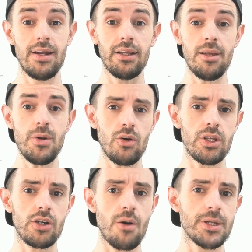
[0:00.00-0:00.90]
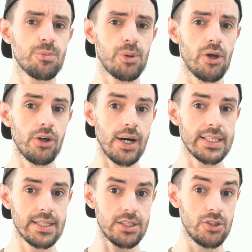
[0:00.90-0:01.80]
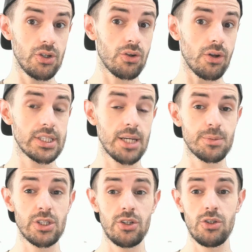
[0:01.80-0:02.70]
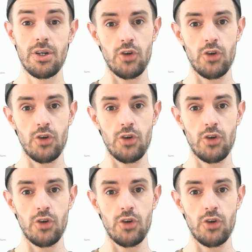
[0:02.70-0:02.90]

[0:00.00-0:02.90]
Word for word: Now, let me know in the comments below, guys. Are these new concepts to you?